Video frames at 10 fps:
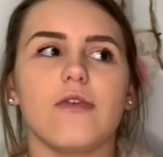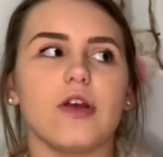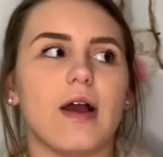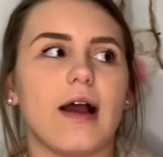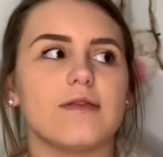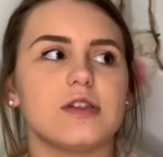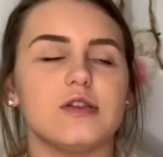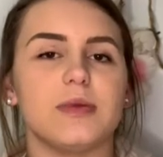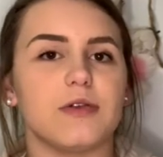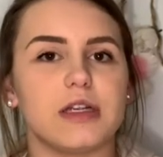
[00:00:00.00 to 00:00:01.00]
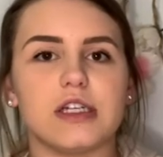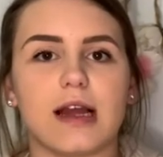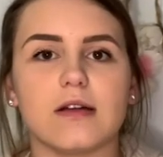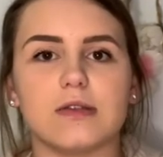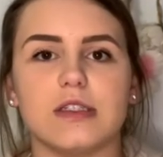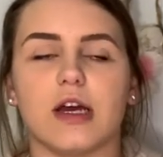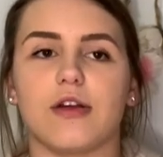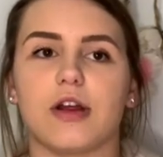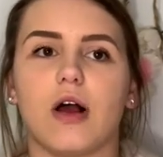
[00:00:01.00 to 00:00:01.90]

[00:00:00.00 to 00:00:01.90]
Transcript: of you have to be reaching out to each other.